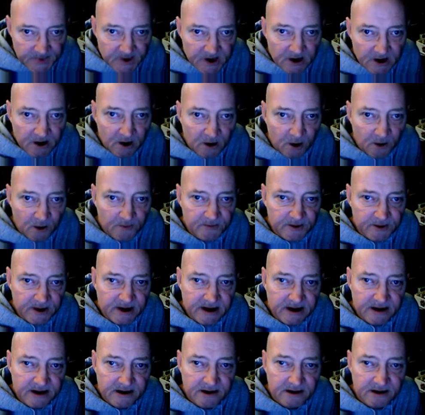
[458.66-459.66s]
Over
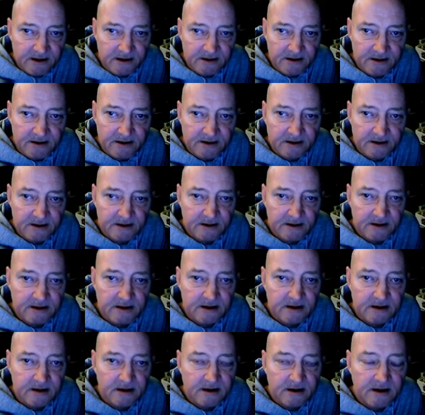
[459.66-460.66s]
here,
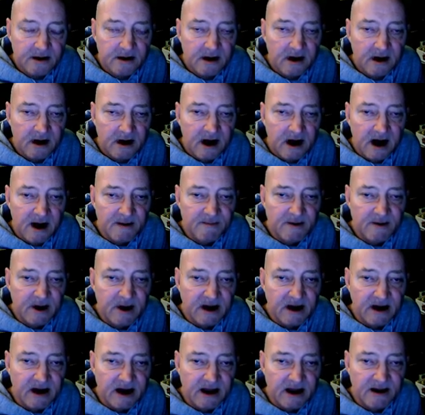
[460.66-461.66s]
I've got
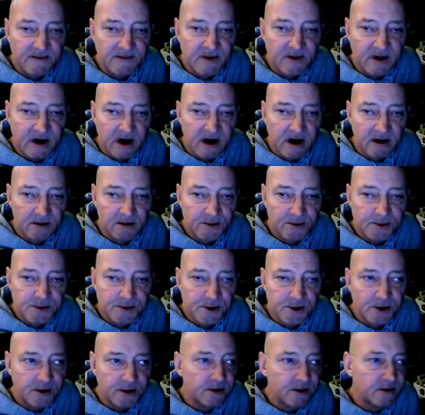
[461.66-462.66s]
kind of a color
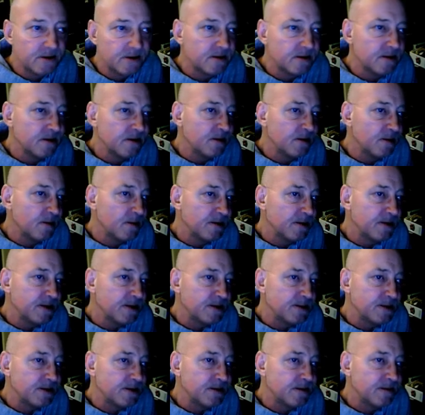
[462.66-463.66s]
chart with a
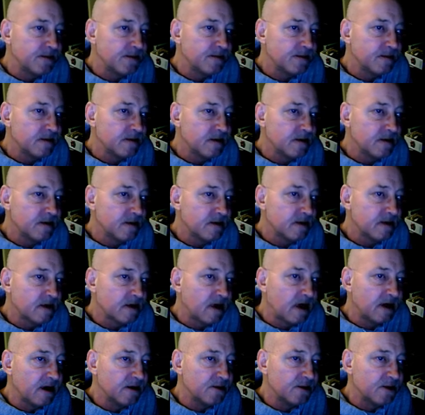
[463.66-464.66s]

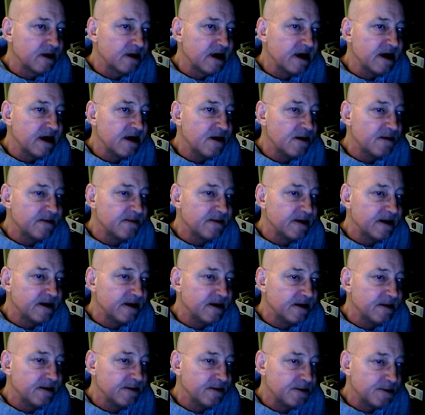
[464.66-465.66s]
color key over
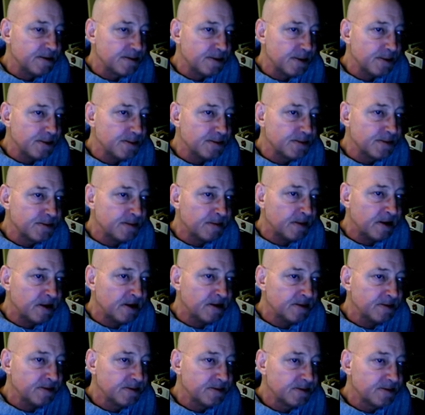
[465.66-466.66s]
here that shows the
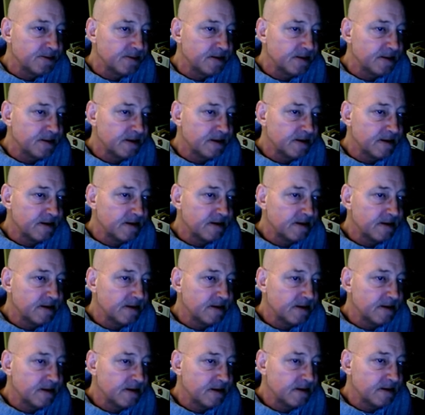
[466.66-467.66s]
months.
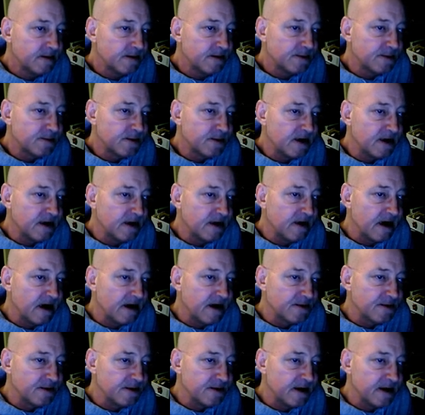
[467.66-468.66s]
This right here
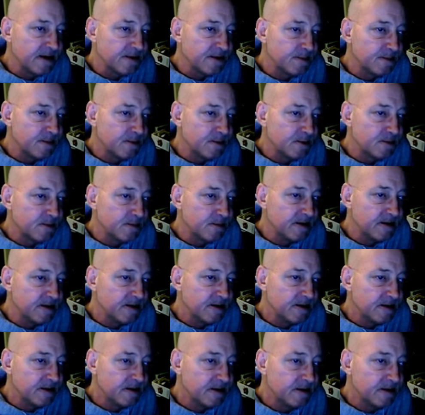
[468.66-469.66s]
actually ain't supposed to be there.